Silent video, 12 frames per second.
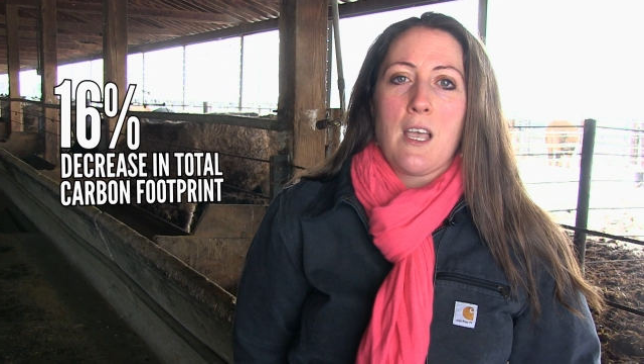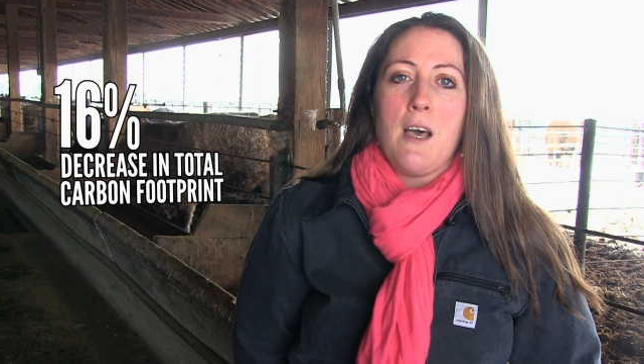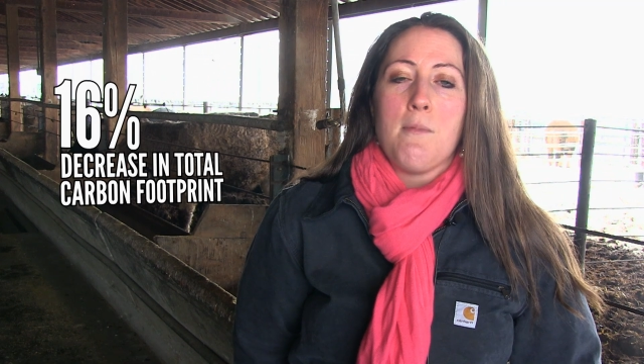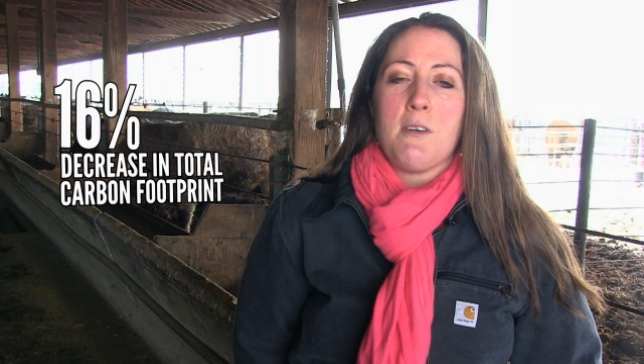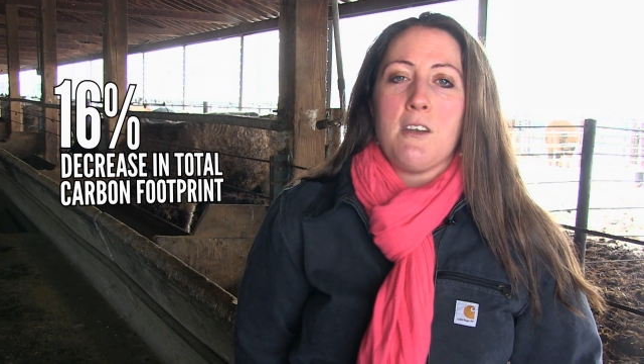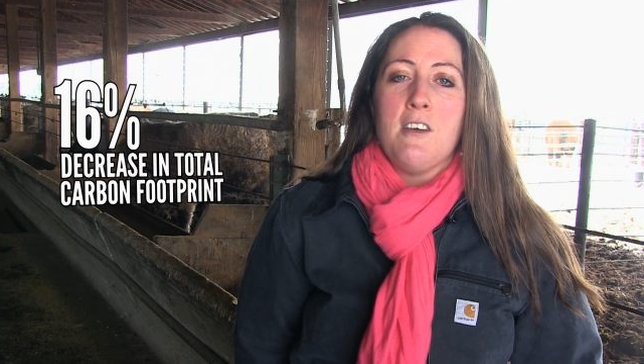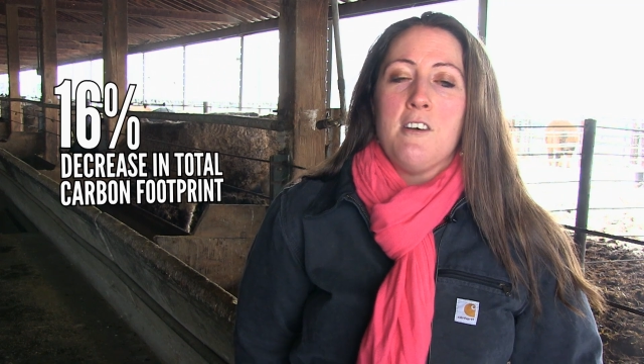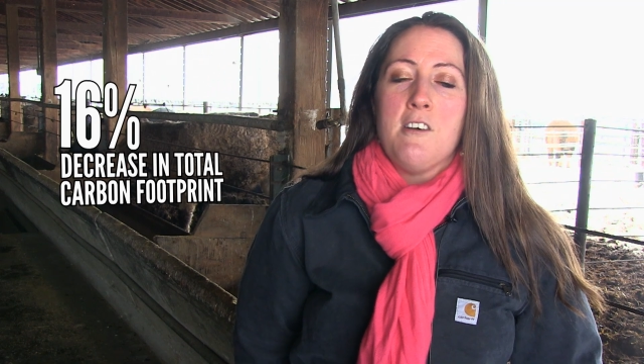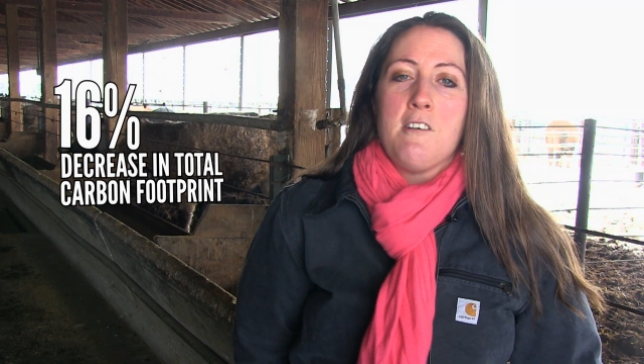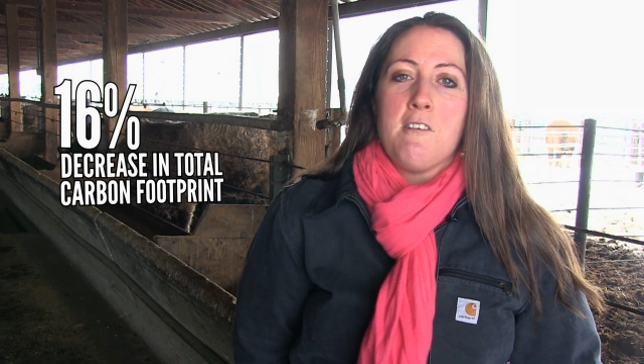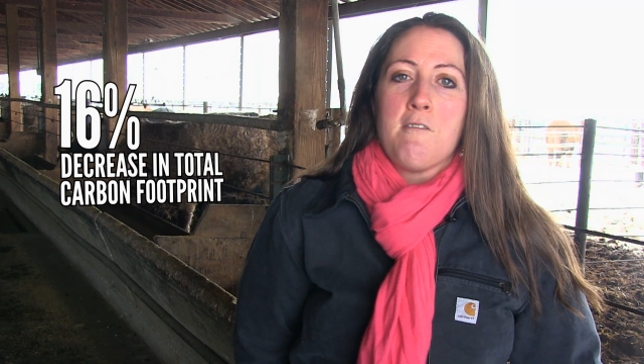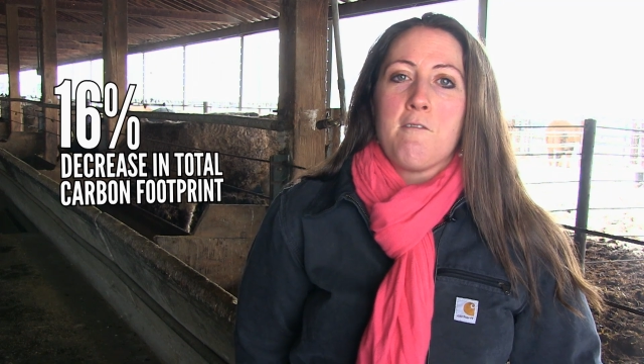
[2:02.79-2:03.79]
carbon
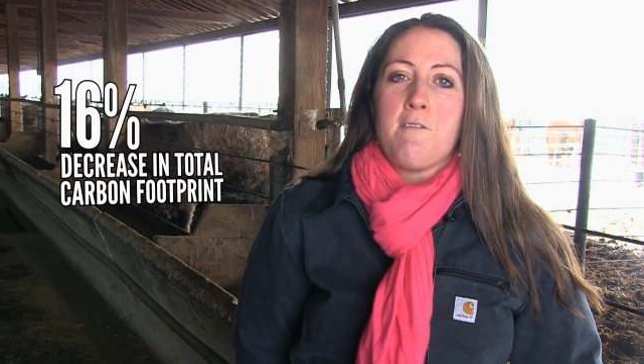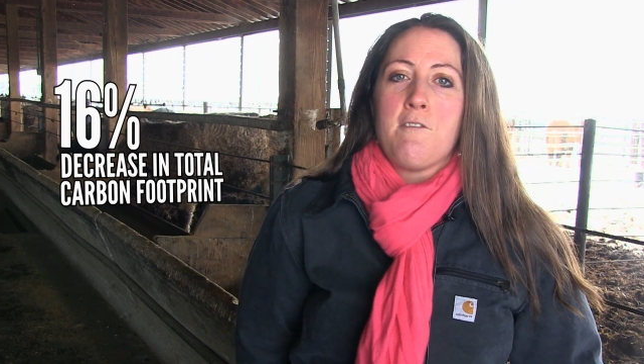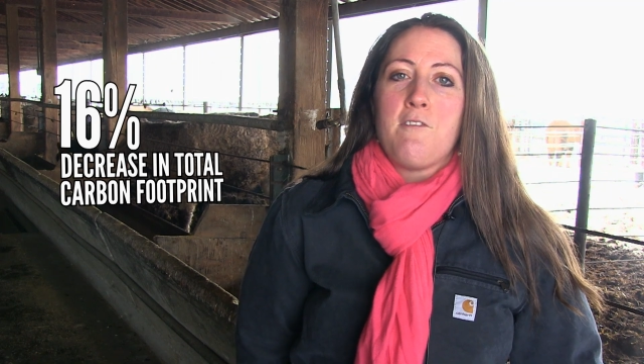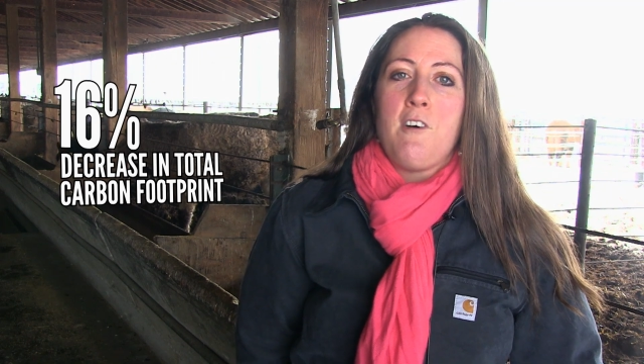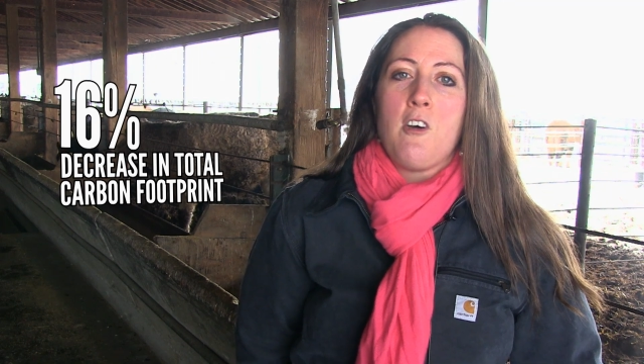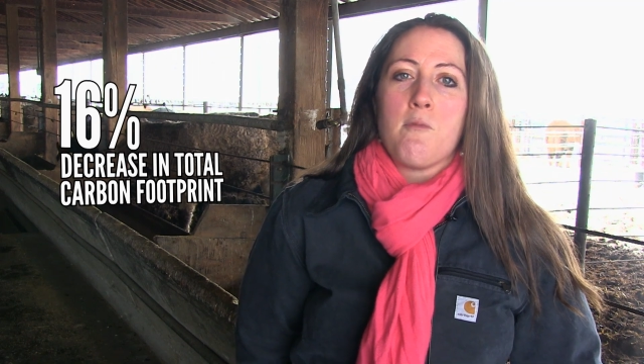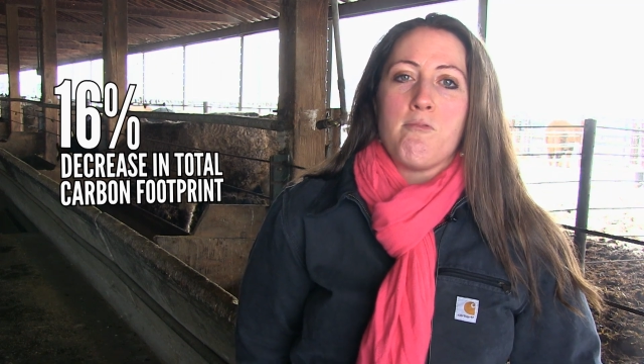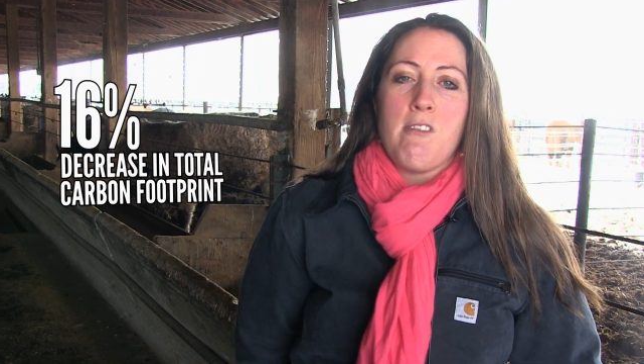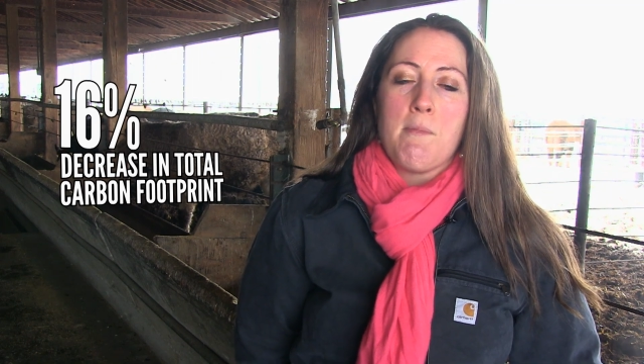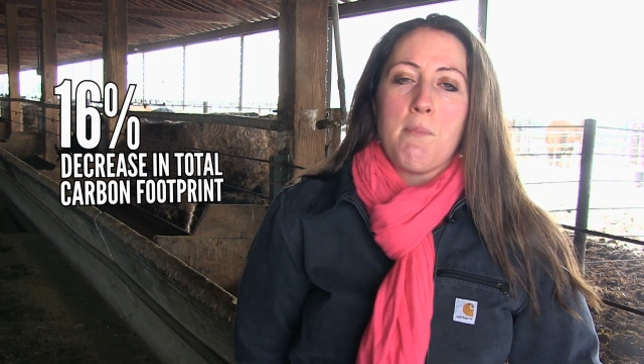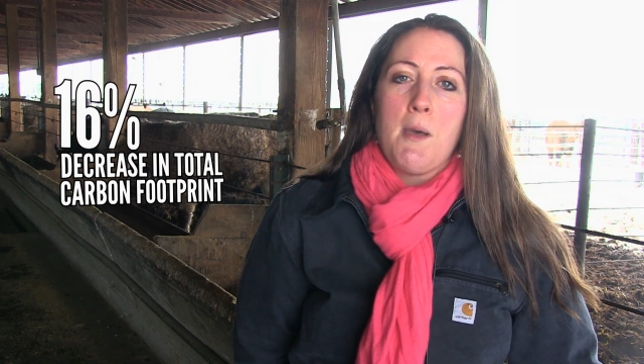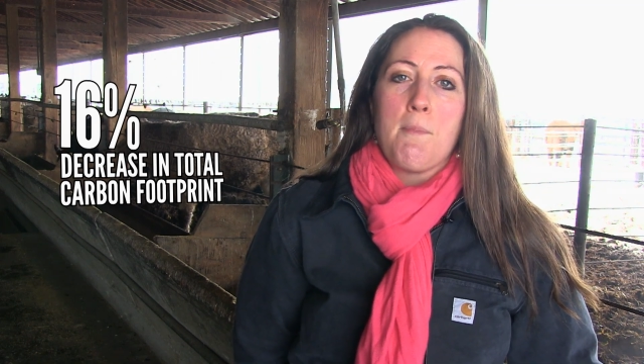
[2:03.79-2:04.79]

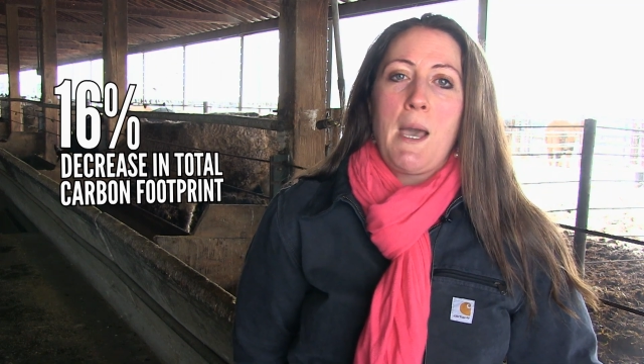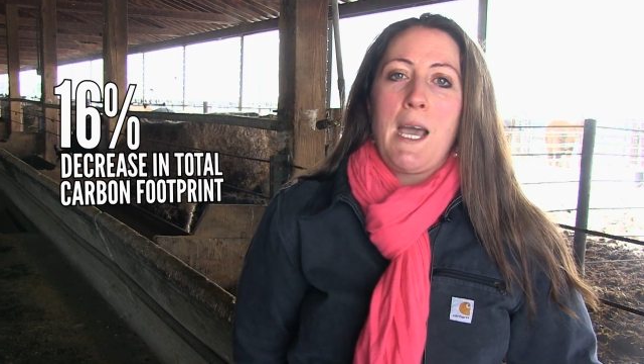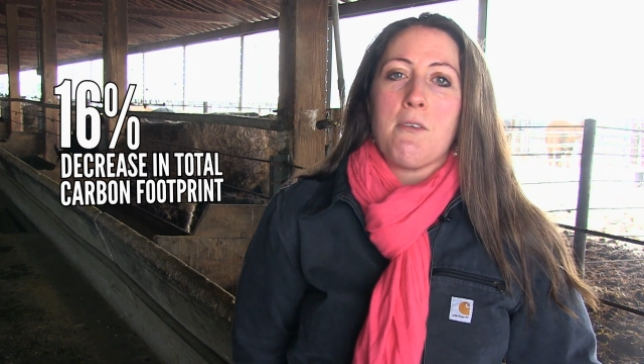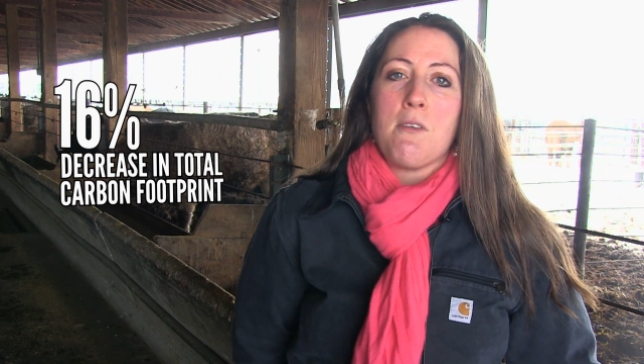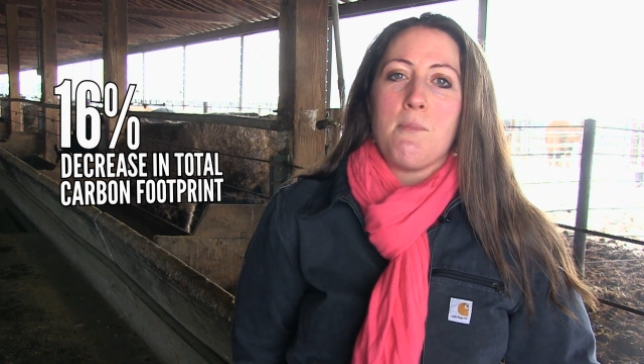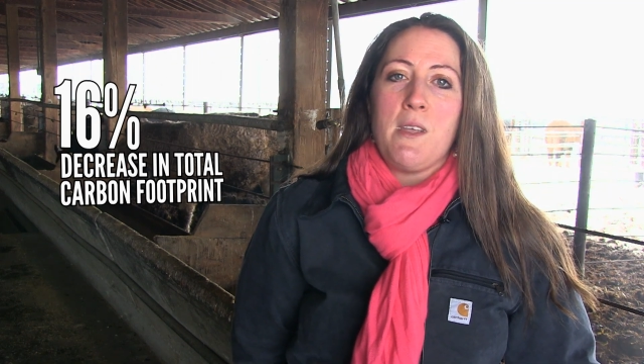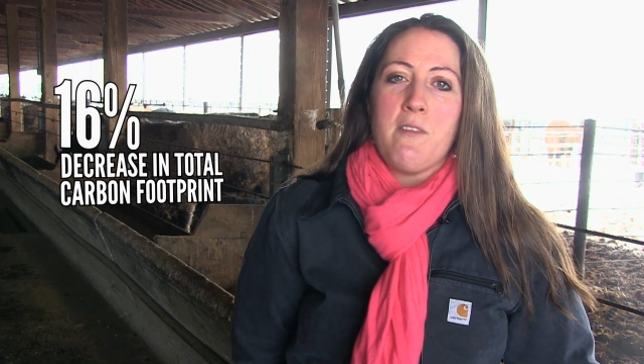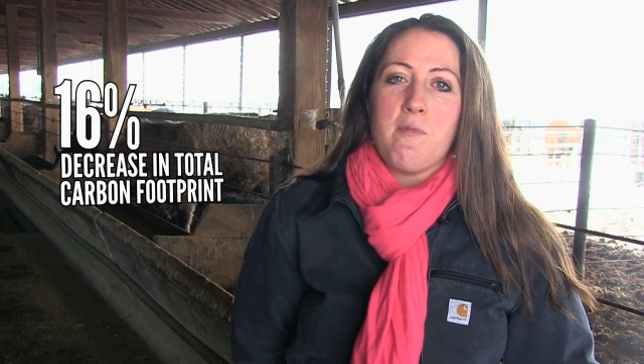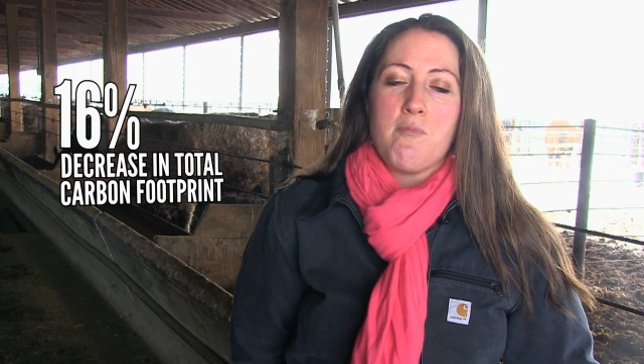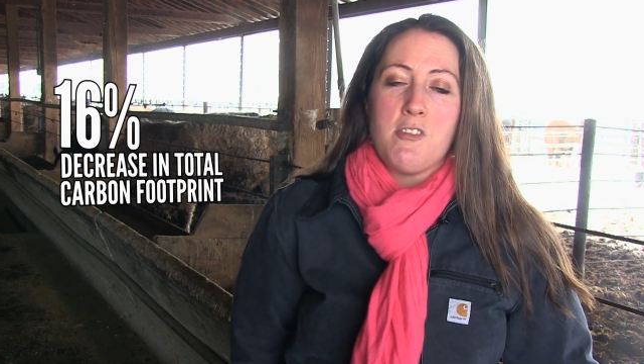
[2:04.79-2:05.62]
footprint per pound of beef